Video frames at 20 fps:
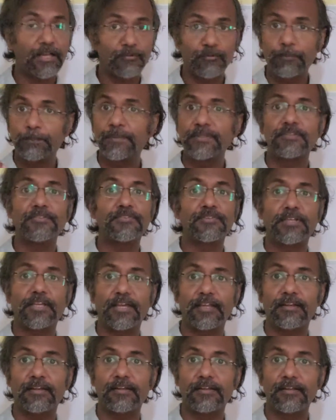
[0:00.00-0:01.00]
I'll repeat this
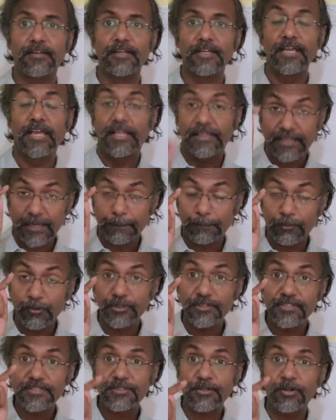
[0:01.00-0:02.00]
again. That
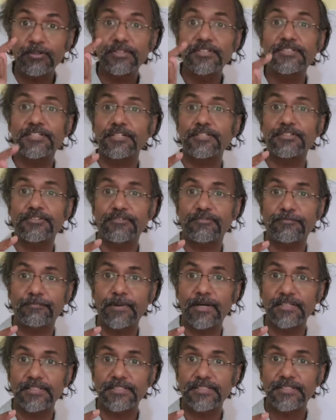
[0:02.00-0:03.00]
point is called the center of
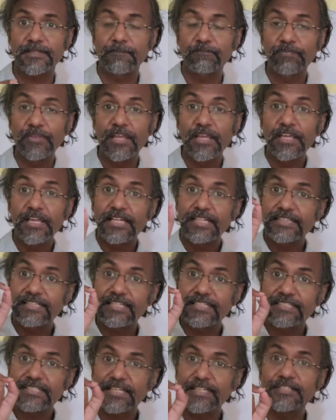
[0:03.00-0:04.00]
mass.
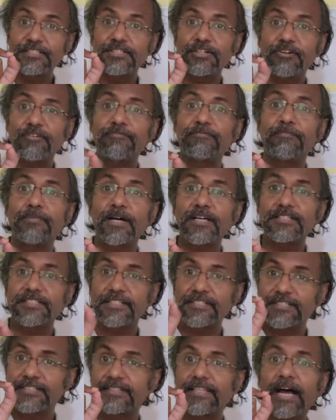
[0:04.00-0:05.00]
The center of
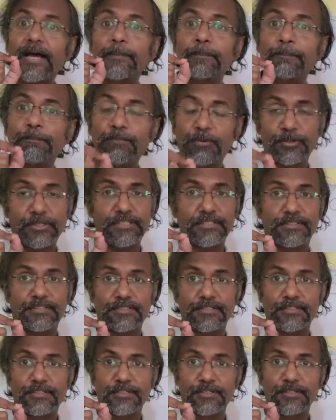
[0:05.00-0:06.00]
mass is that
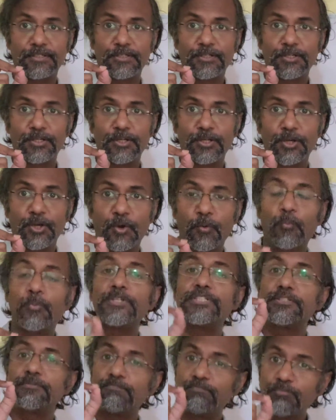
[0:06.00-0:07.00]
point
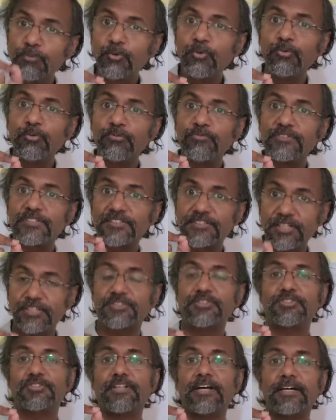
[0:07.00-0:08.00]
which moves
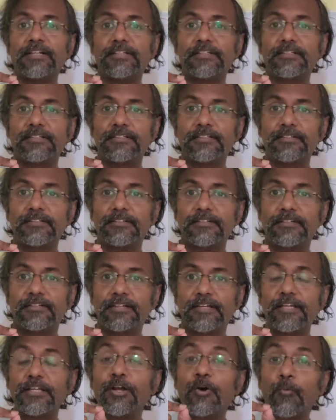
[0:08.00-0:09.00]
such that,
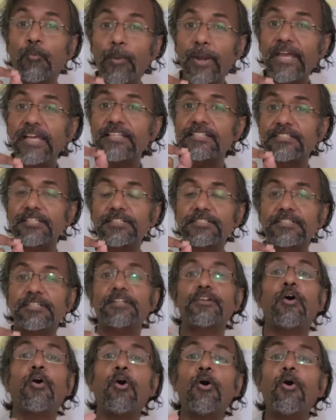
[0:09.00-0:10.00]
in a way such
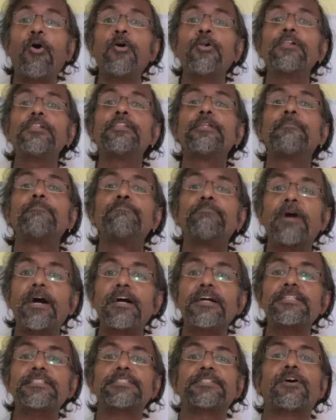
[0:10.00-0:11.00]
that all the
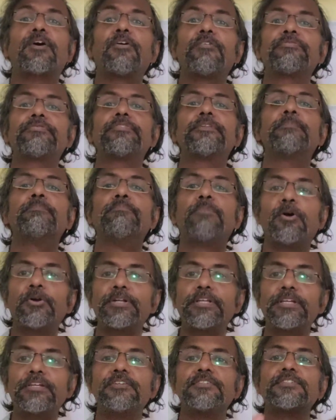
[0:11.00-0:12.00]
mass of the
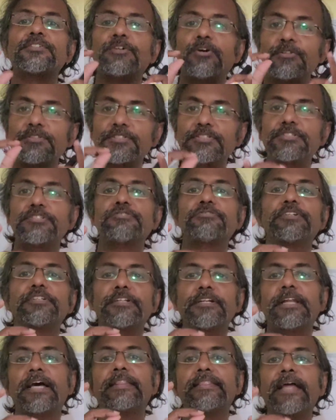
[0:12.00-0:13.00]
body is
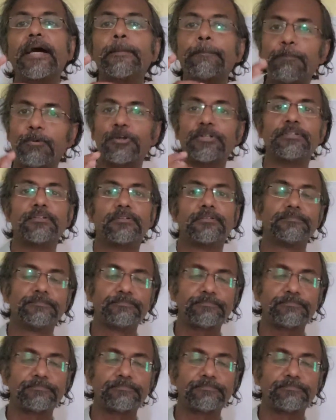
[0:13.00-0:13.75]
concentrated at that point.